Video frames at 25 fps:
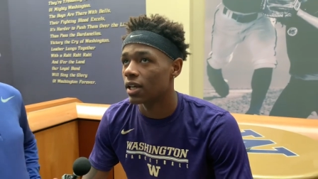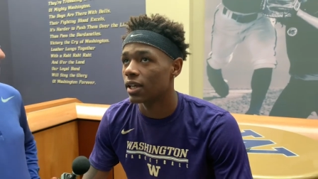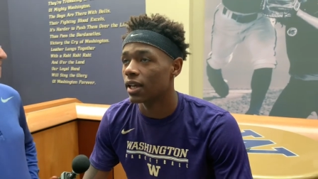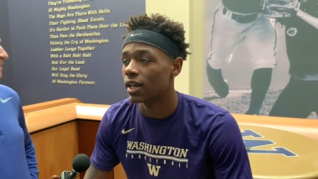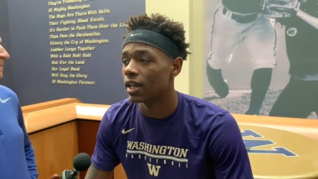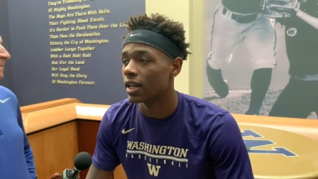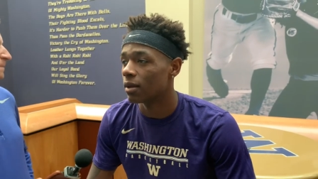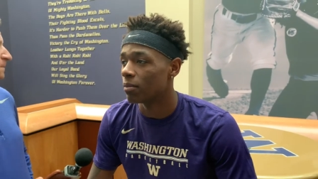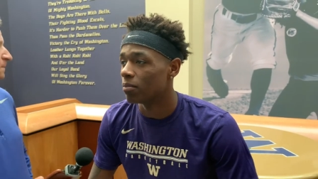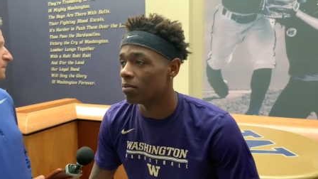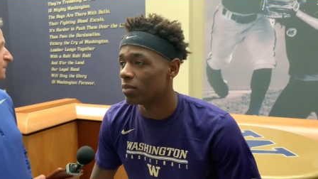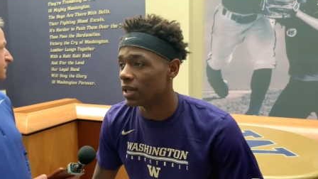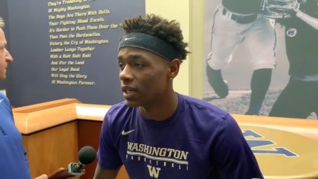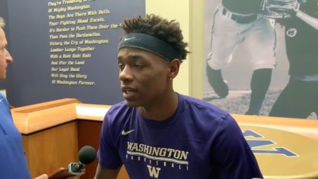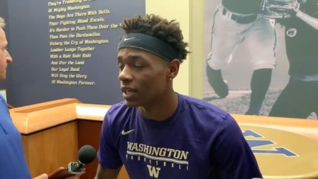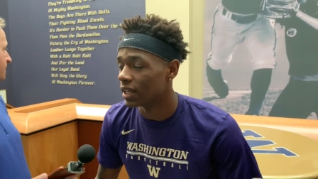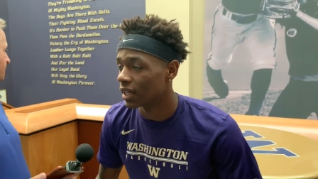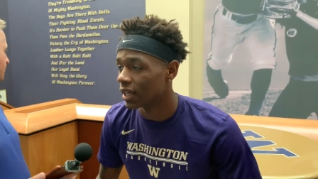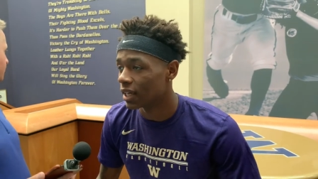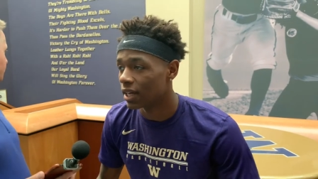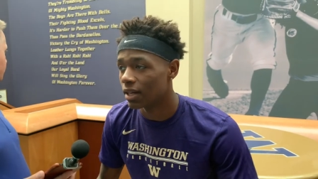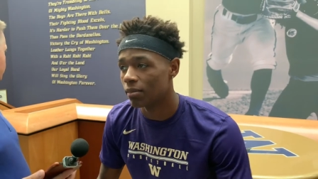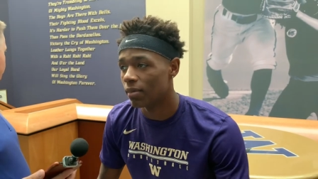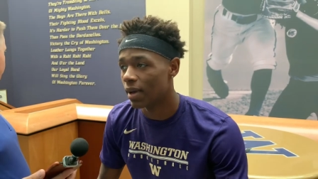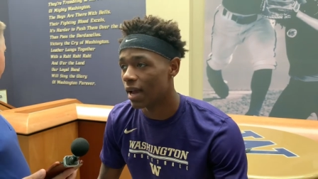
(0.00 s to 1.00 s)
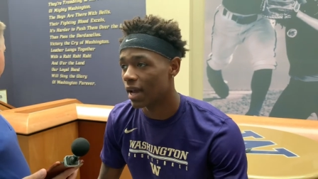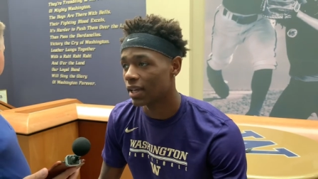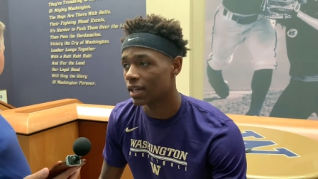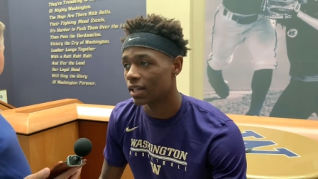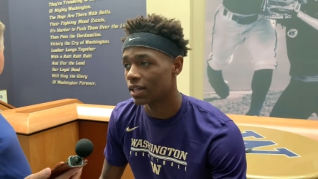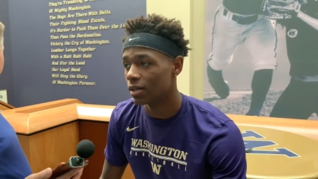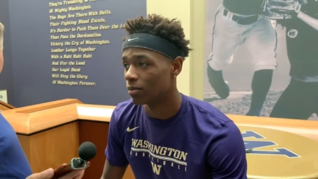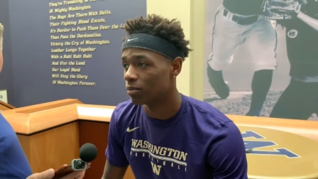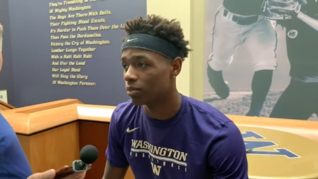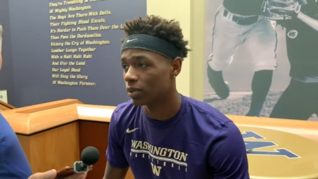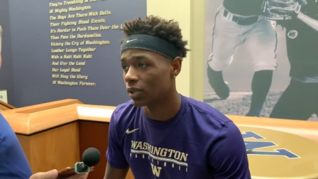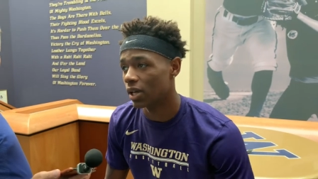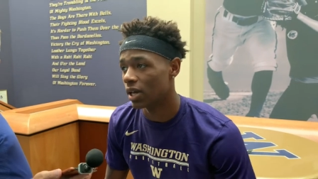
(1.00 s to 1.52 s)
getting beaten, getting back
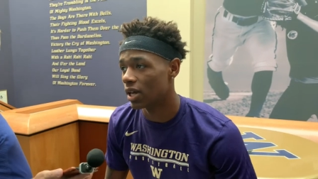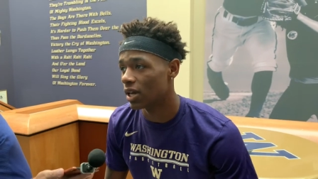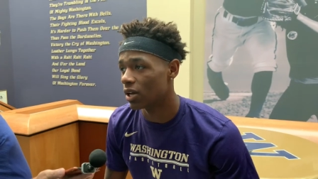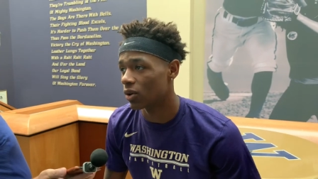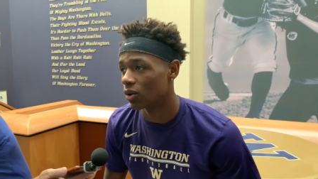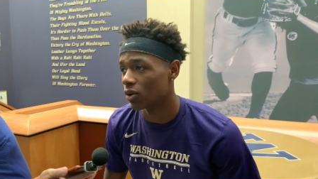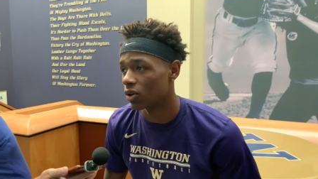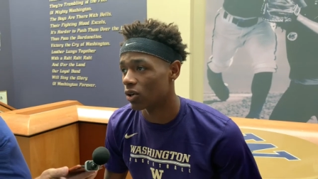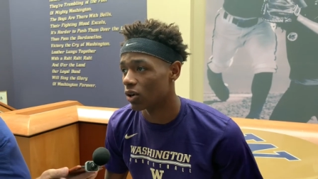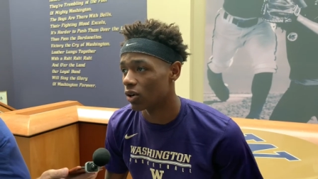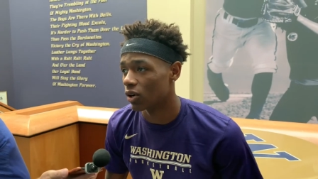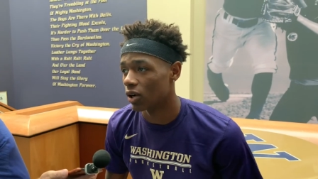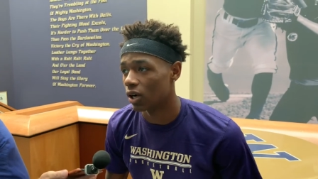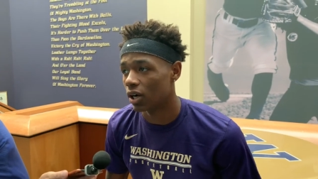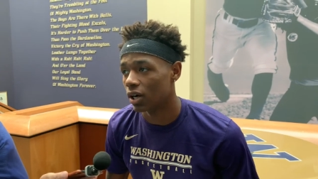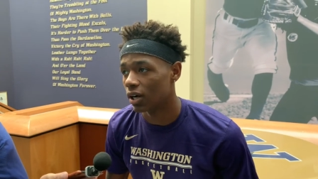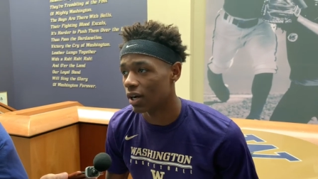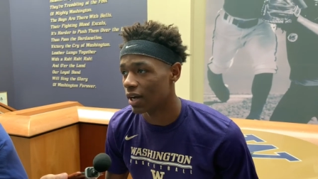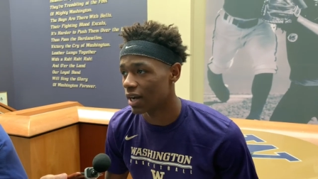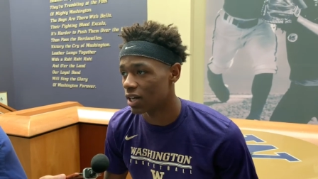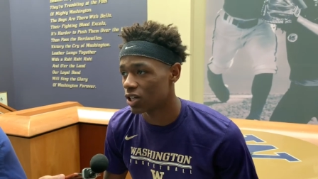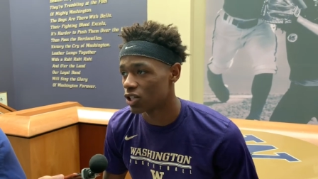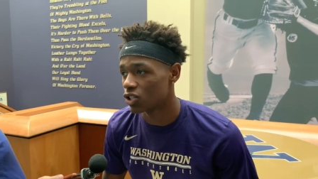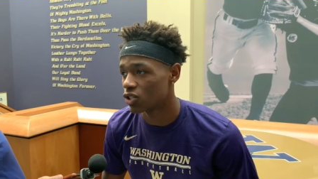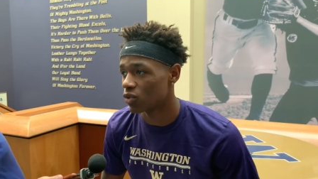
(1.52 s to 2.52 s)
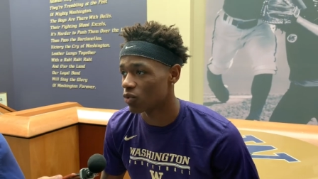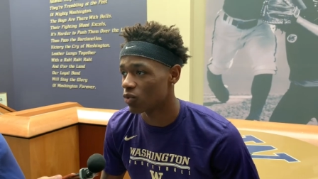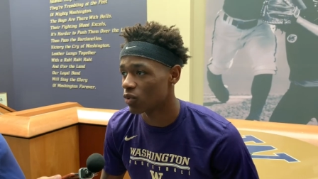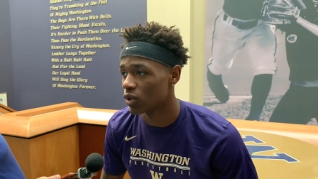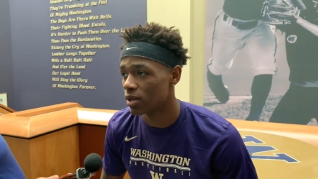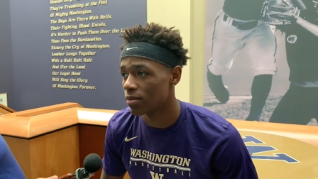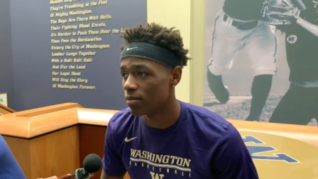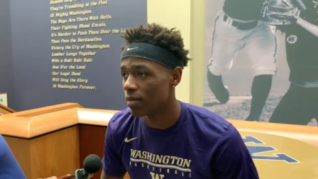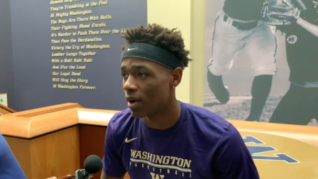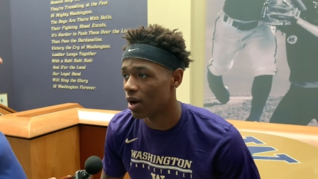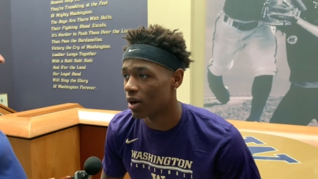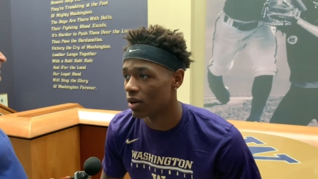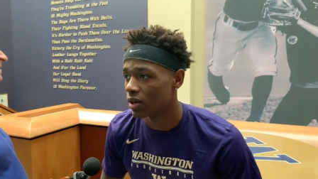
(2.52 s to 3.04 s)
into play or uh, extra
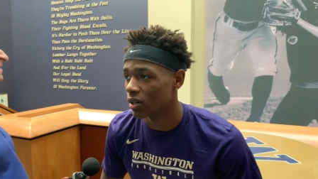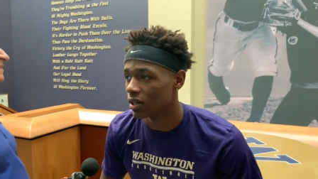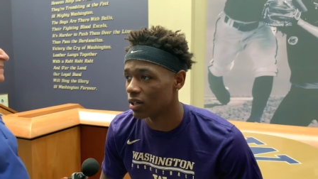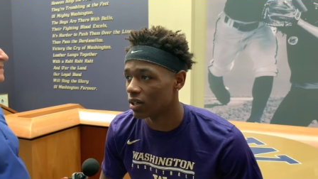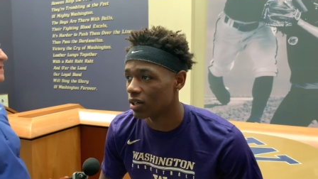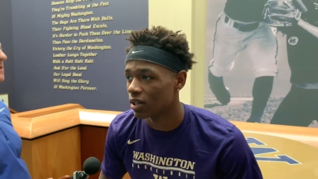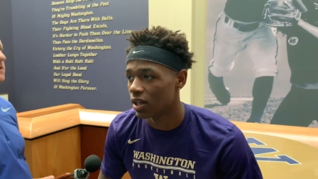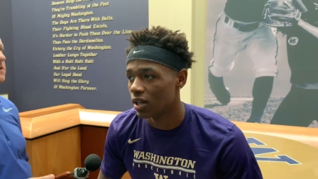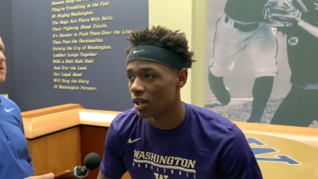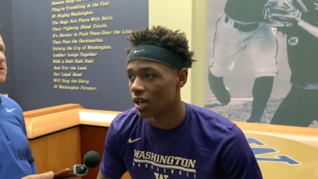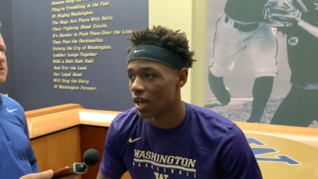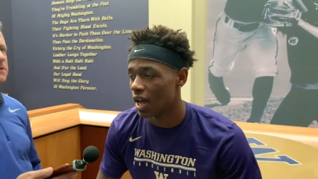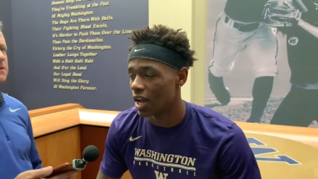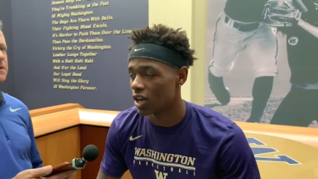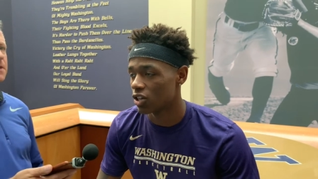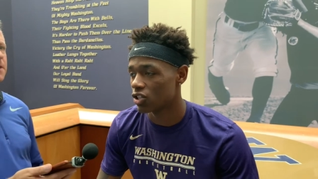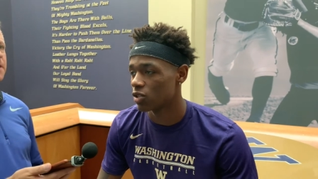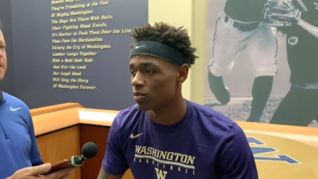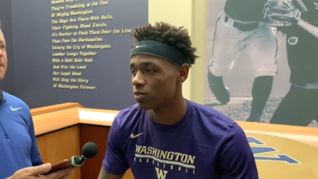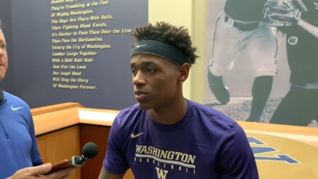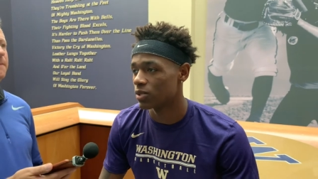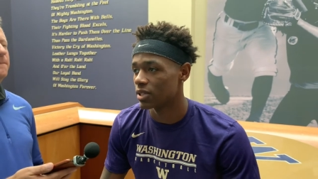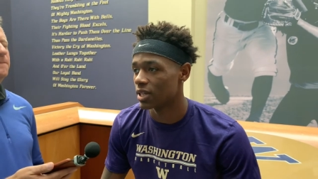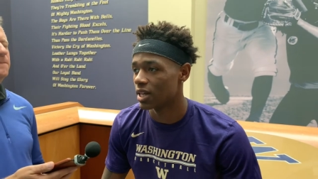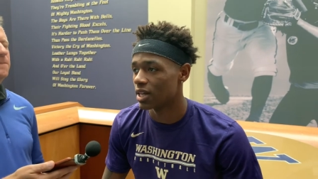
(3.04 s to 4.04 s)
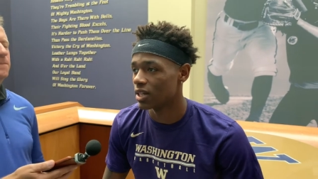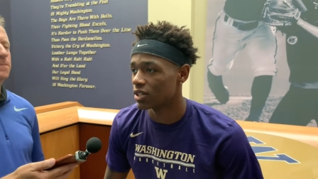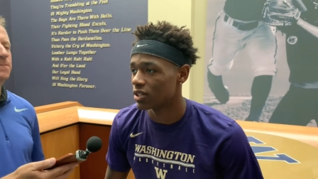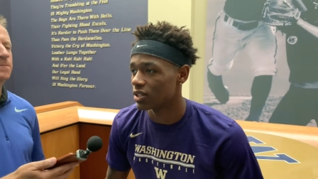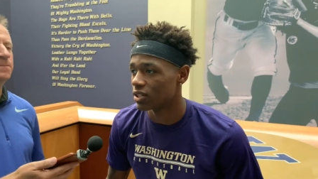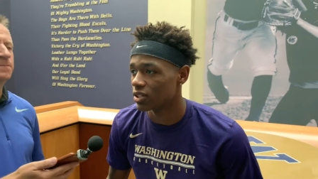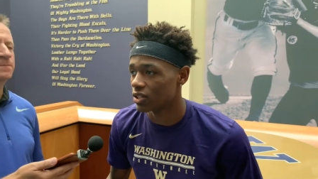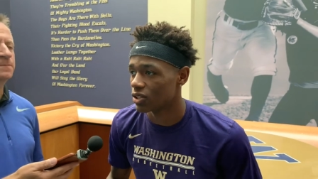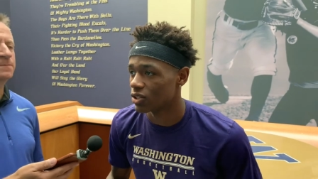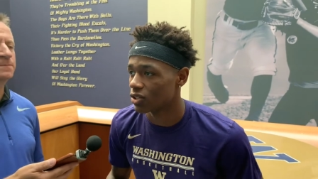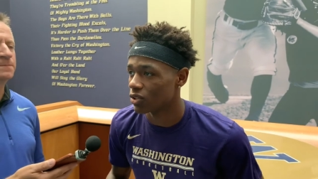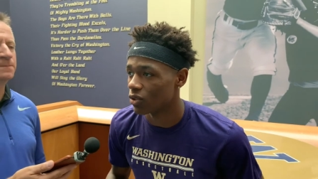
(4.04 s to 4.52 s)
rebounding, extra possessions.